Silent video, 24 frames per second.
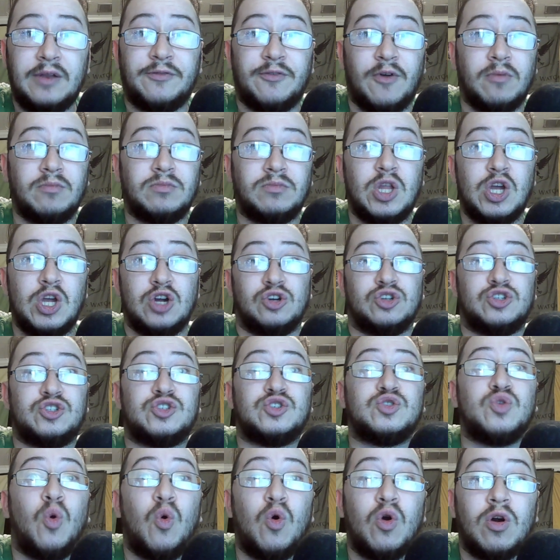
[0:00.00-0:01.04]
from their
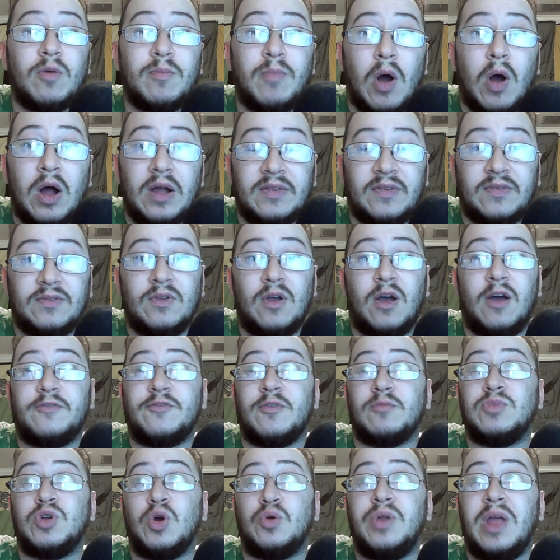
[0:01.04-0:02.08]
store-bought stuff,
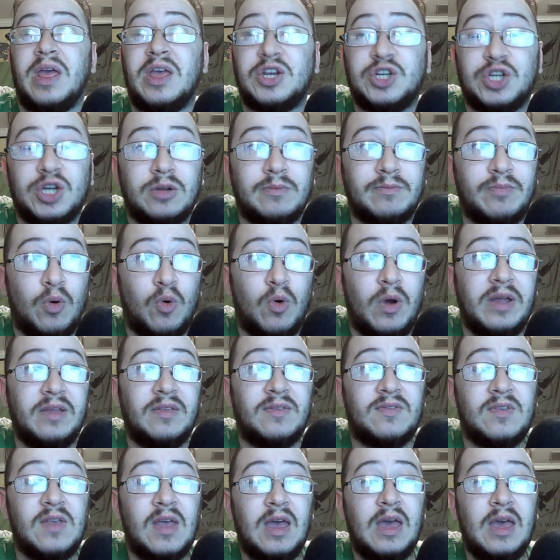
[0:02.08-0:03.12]
from donation
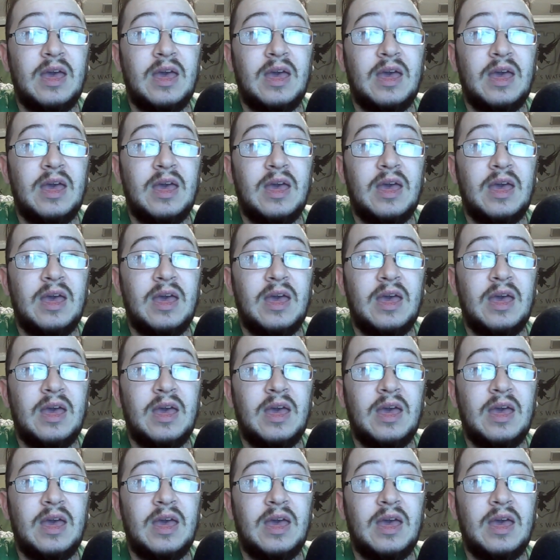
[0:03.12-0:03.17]
points,